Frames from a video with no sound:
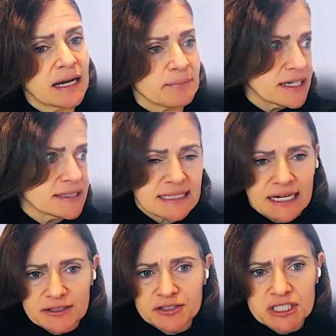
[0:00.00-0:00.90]
that because it's
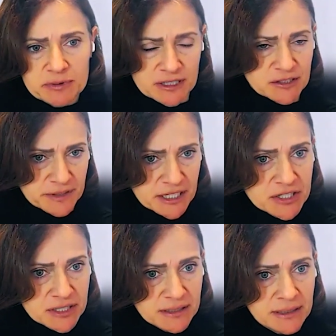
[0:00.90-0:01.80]
energy
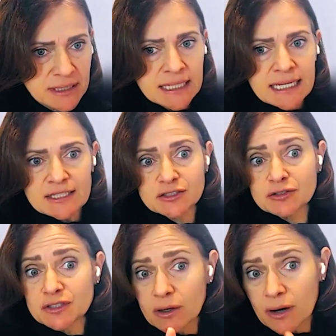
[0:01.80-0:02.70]
preservation. And
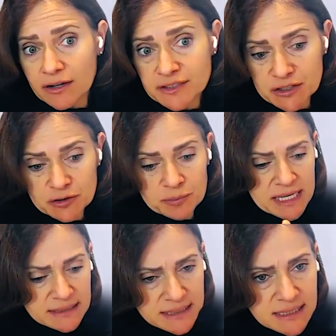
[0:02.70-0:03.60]
so often you'll
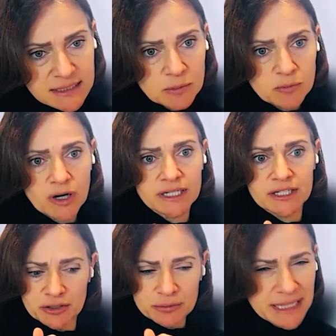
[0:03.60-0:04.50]
be in system one,
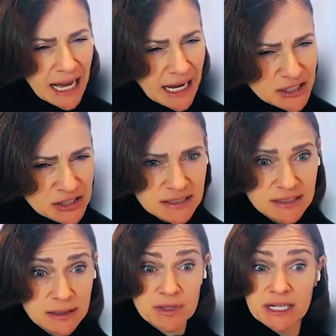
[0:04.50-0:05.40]
and your reaction
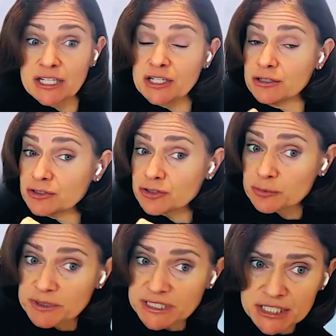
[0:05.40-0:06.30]
to something and your
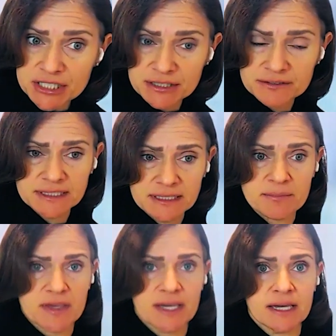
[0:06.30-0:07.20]
interpretation of
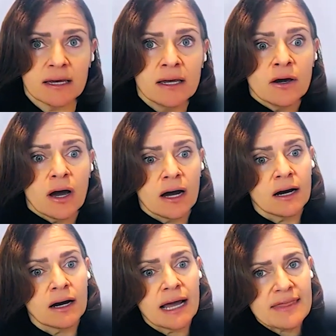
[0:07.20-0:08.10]
something,
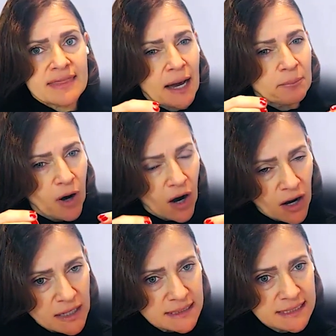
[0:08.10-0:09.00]
and that
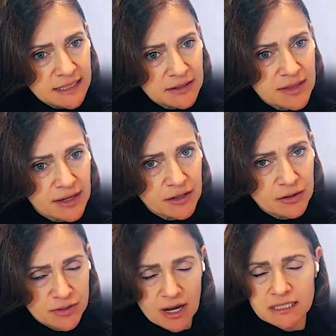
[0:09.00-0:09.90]
pause that
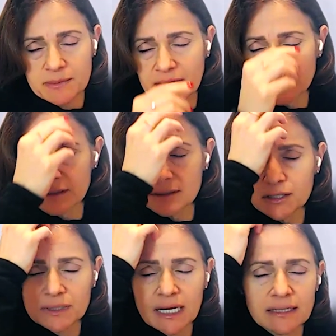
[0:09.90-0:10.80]
you talked about, that
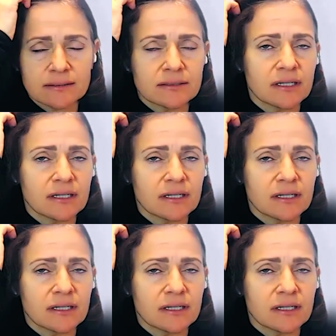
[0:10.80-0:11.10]
you and I